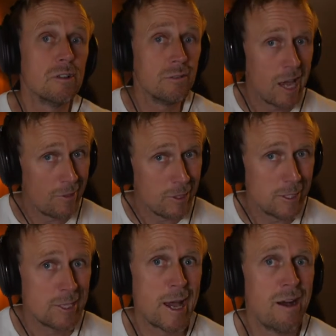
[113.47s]
Now,
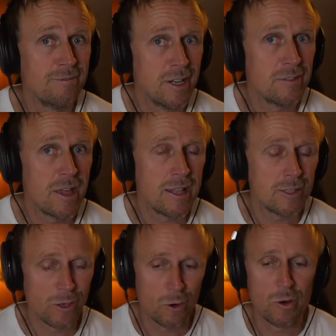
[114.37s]
this is how I've done
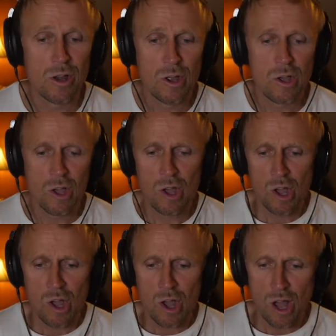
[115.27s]
that. So
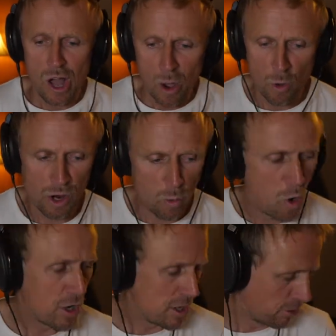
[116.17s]
I want to
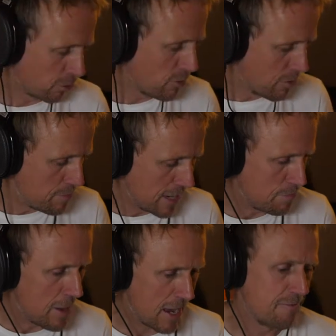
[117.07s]
walk you through the
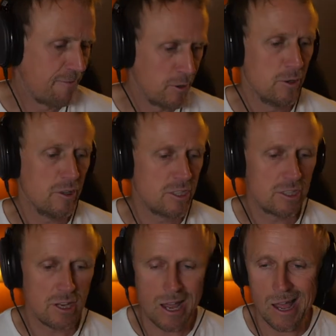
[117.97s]
backpack
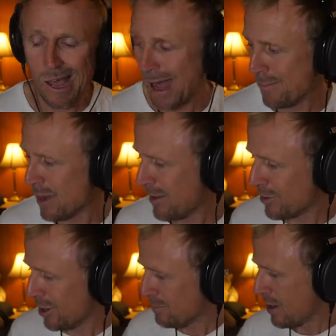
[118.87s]
first. Um,
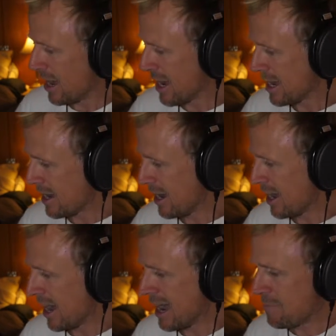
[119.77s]
I've got my
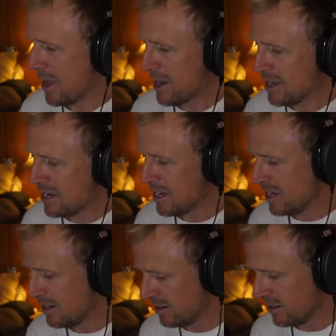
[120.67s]
iPad
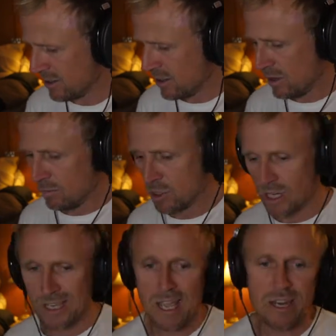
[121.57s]
here,
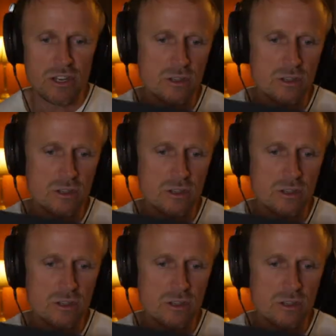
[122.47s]
which I can